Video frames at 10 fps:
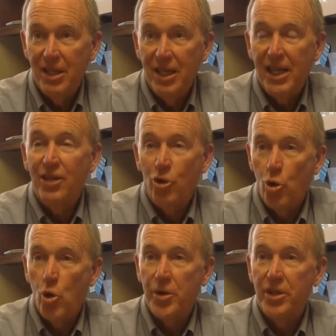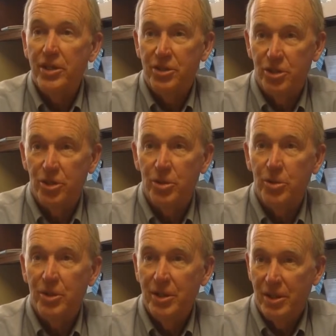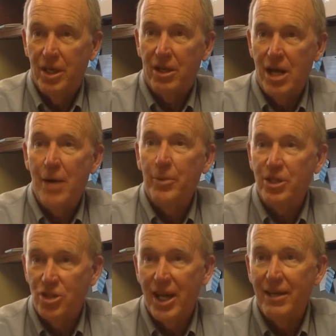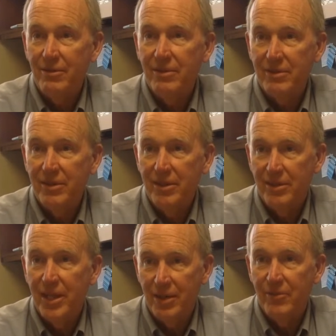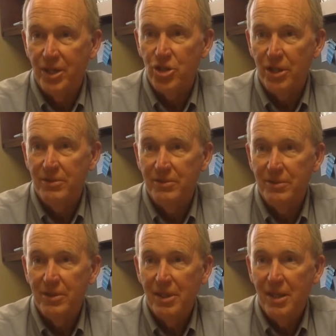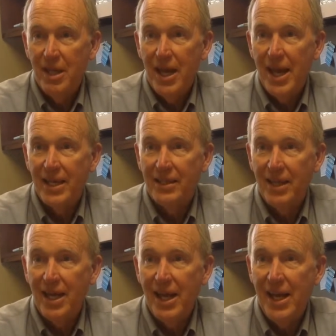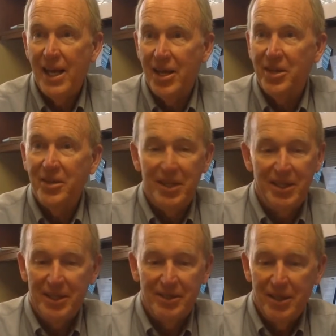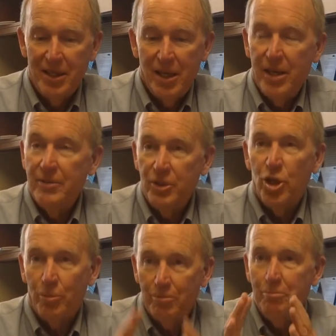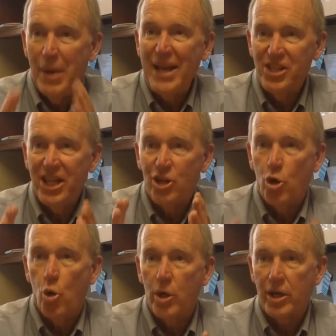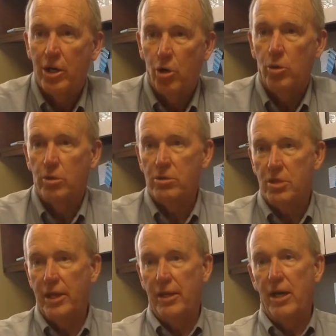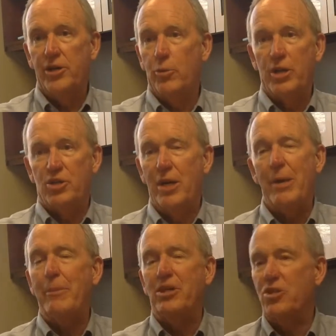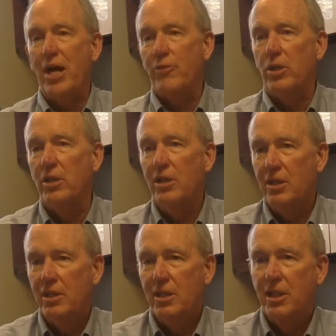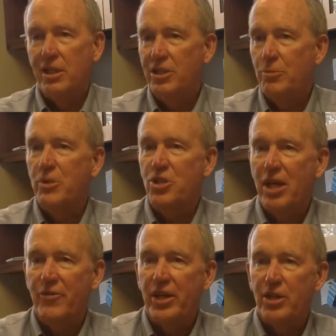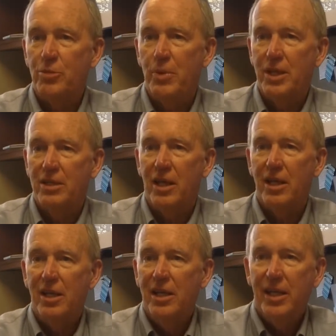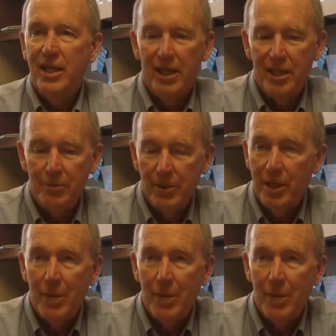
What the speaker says: in order to accomplish that vision? And basic core goals under which there may be several specifics, but there